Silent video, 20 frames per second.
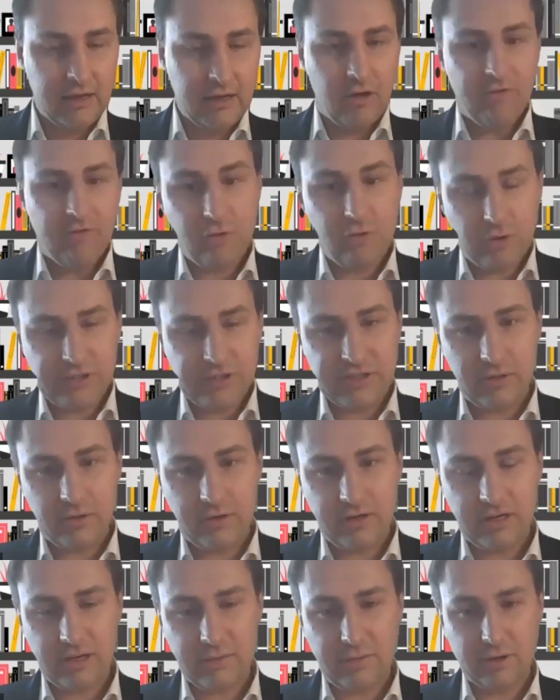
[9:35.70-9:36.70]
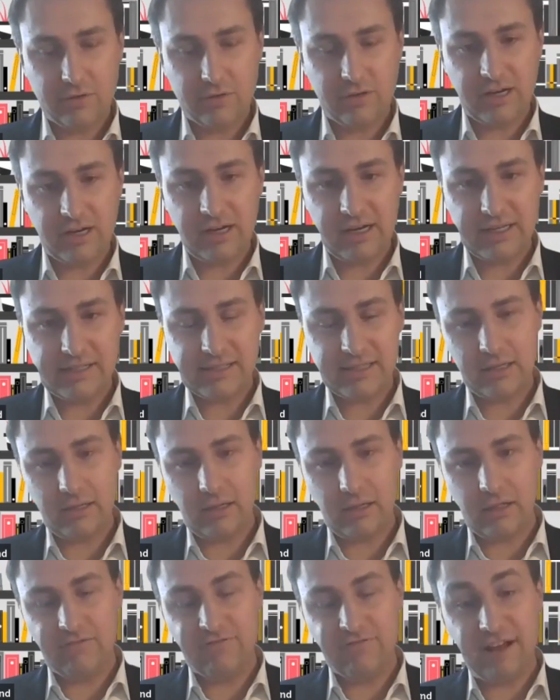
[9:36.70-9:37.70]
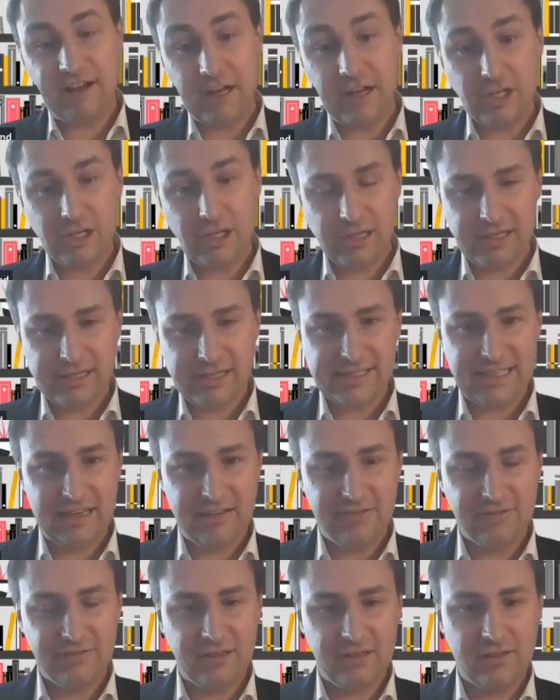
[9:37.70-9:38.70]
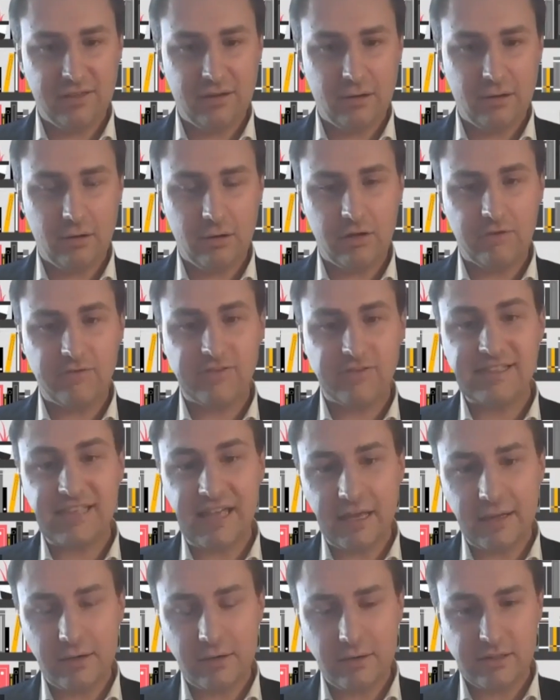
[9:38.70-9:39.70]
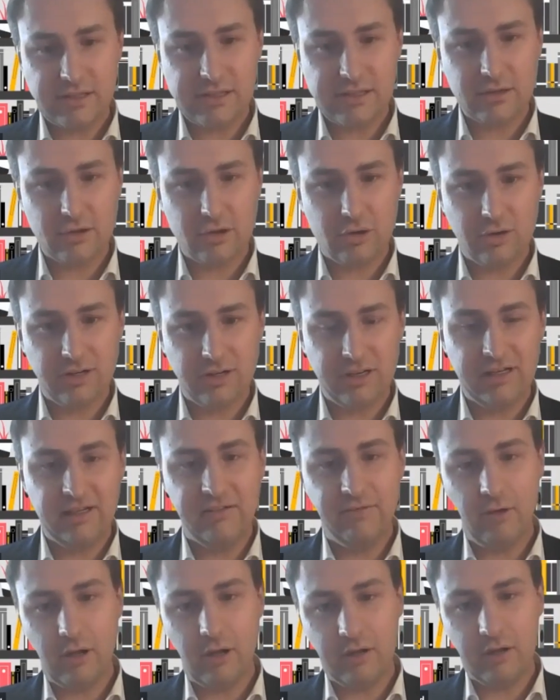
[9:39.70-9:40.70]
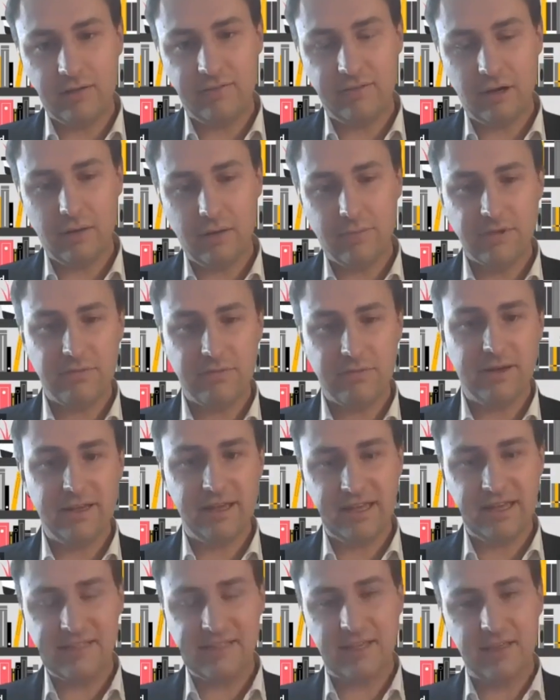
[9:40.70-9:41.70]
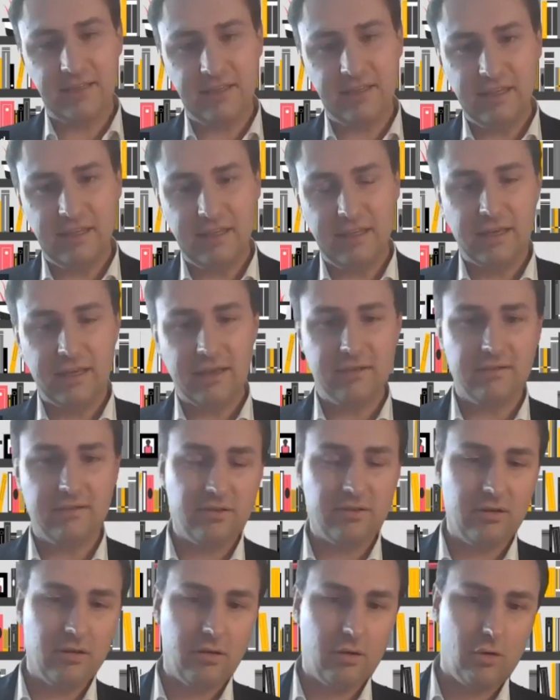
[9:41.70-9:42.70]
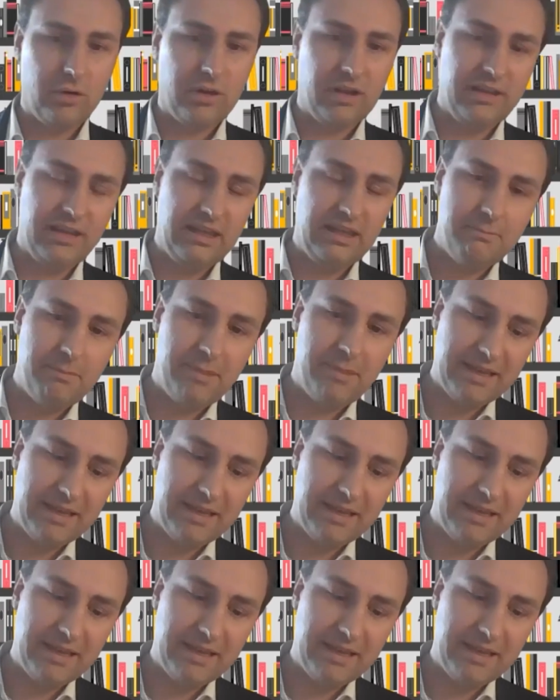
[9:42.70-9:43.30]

Of course, talking about the classical functional safety, there are a lot of standards currently developed by SAE and ODD.